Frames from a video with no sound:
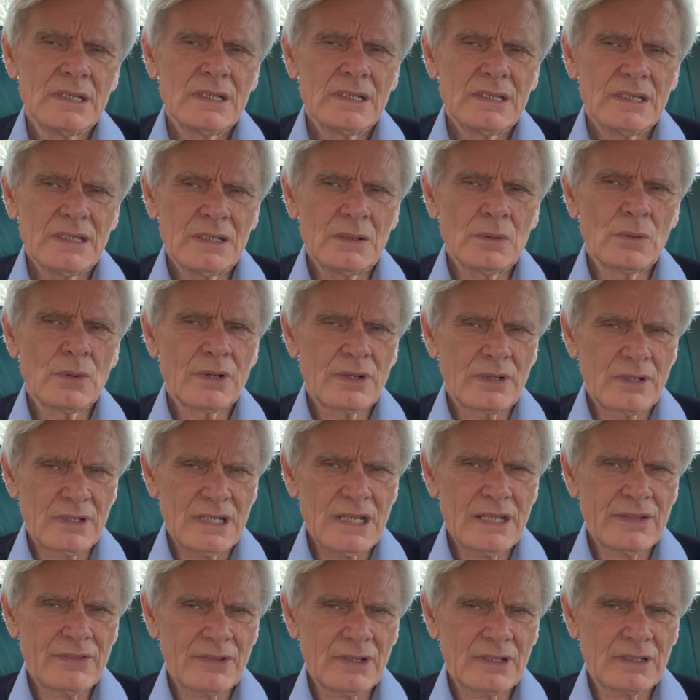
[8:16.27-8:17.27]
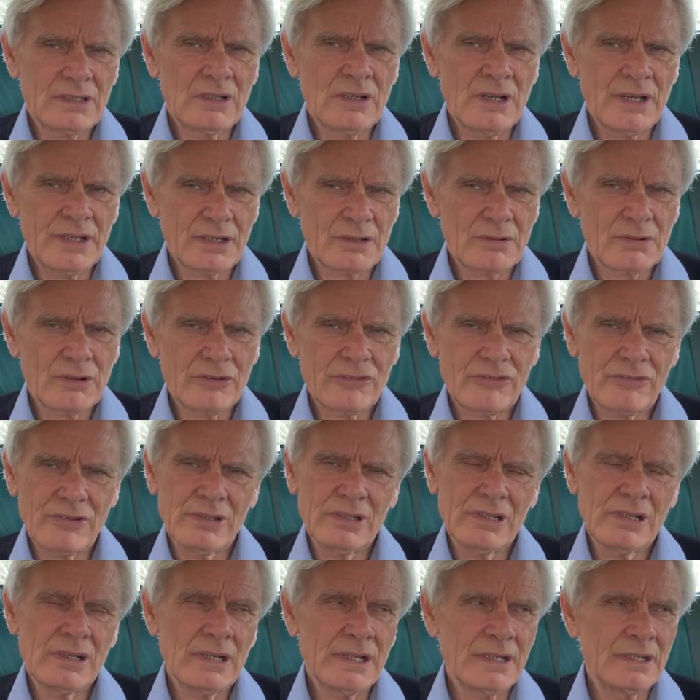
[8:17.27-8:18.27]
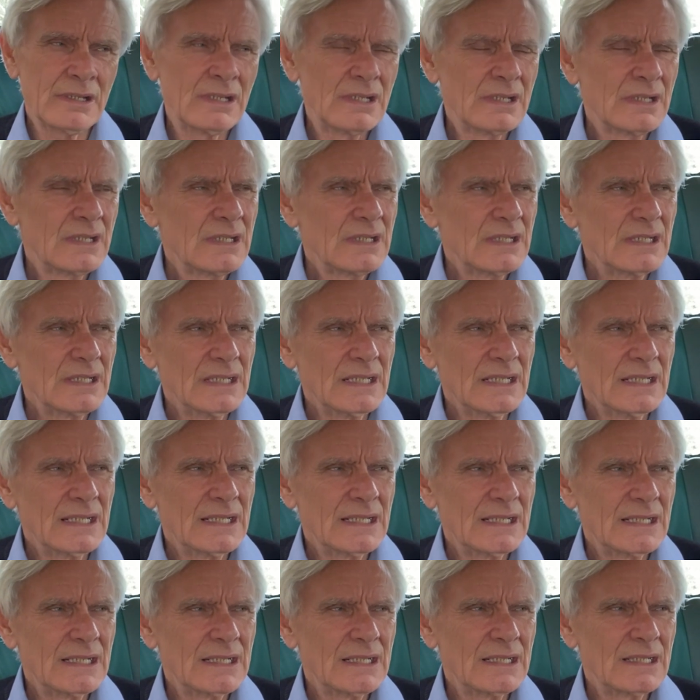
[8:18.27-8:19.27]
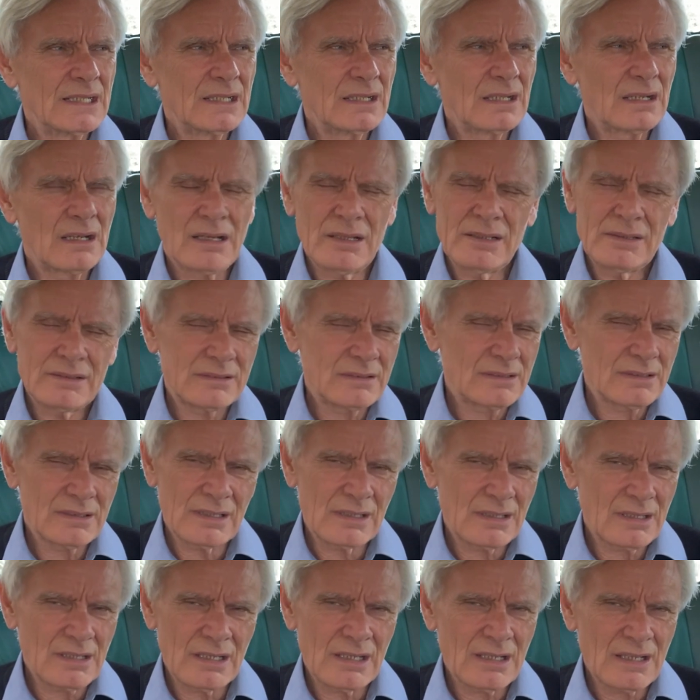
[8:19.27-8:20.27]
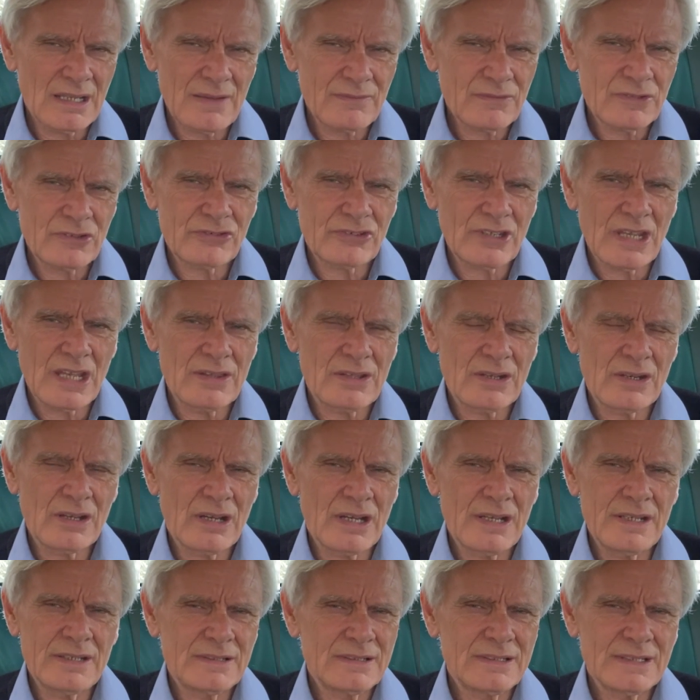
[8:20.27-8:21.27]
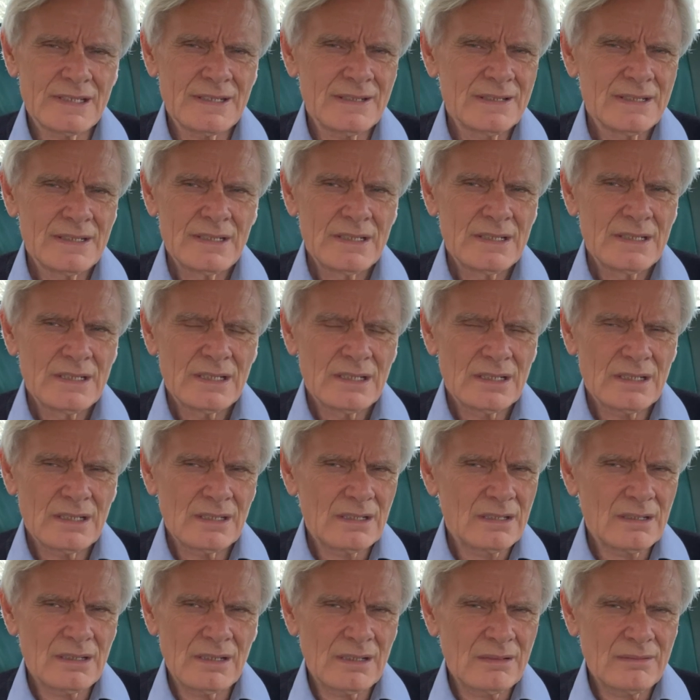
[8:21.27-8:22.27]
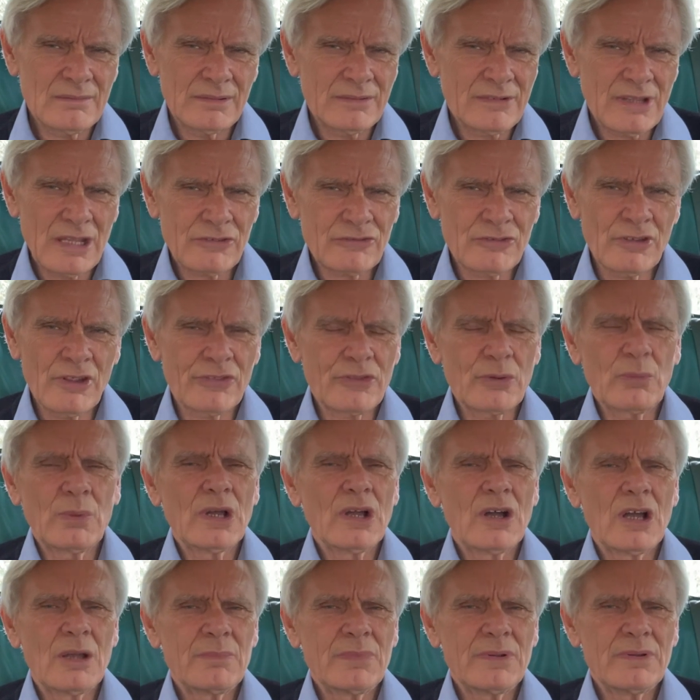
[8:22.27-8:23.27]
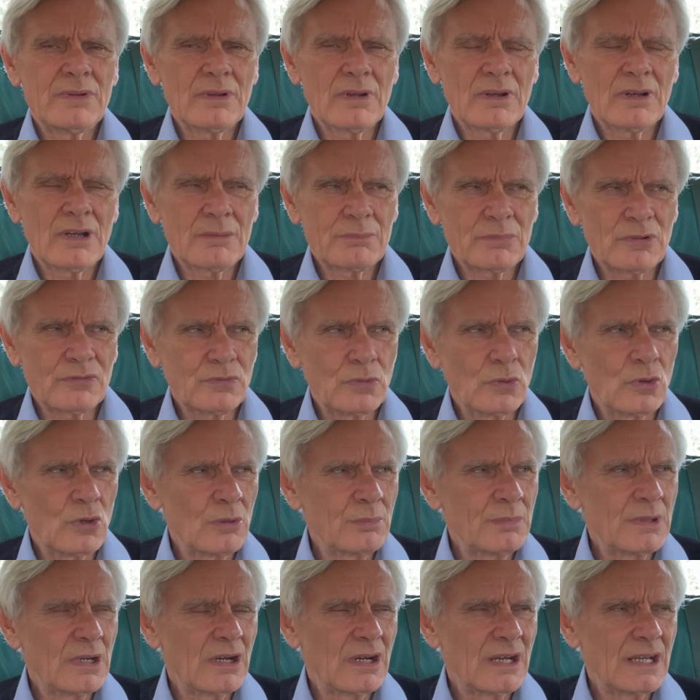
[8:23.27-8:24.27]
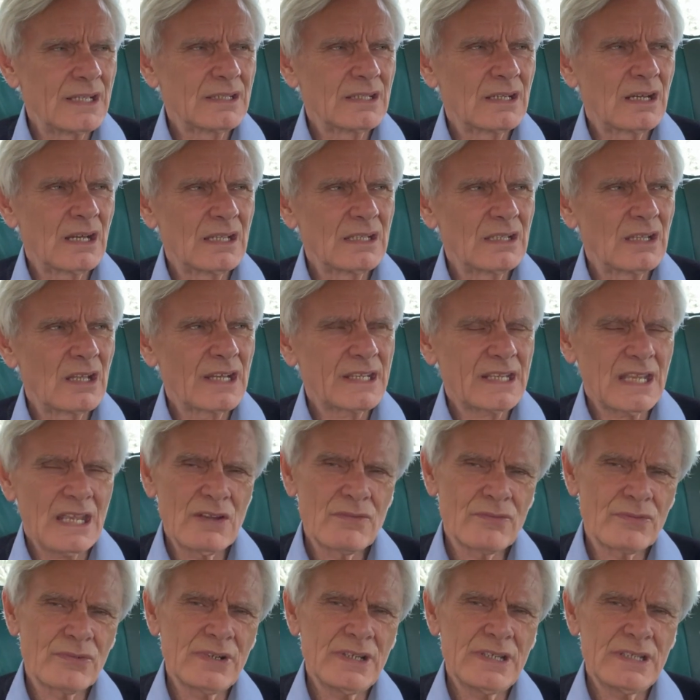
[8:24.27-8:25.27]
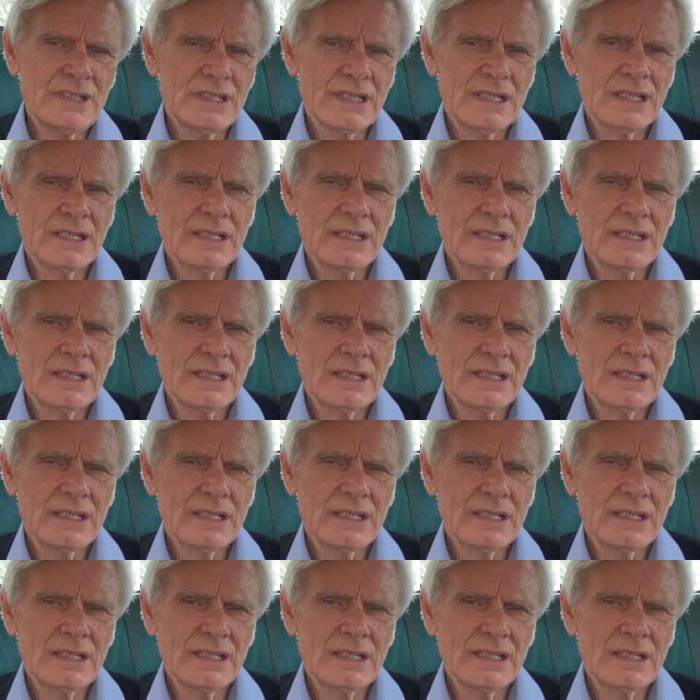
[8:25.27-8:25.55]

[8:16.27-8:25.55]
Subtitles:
in order to get the client across the line. I have to say that that's not the way I perform. I like every